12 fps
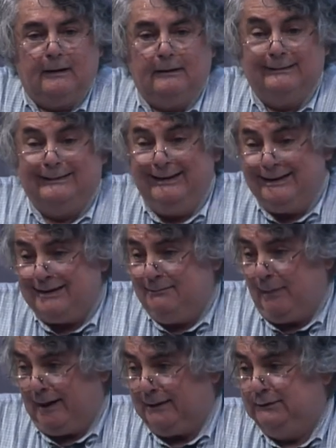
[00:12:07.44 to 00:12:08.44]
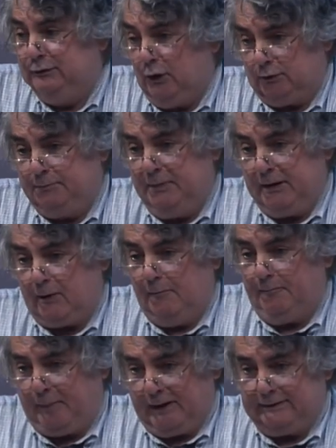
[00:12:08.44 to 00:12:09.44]
this might not be
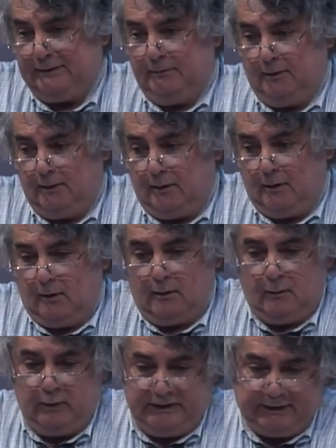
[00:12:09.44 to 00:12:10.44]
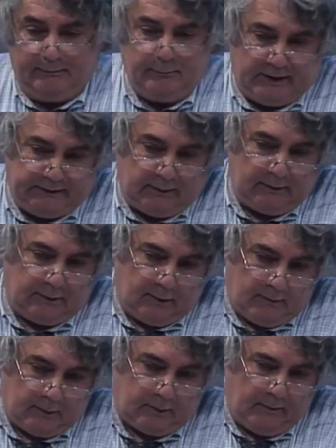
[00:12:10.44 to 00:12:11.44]
compatible with unbridled
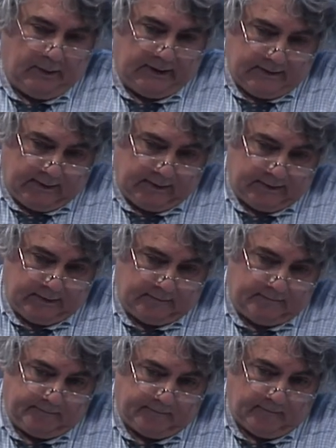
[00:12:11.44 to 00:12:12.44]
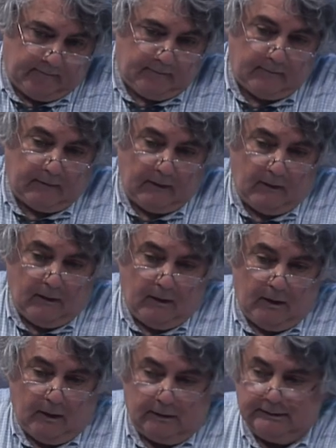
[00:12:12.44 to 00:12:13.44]
globalization.
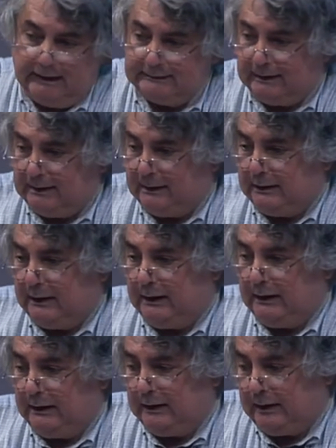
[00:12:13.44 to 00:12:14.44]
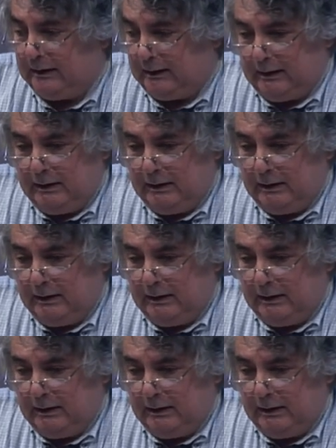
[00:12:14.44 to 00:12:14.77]
That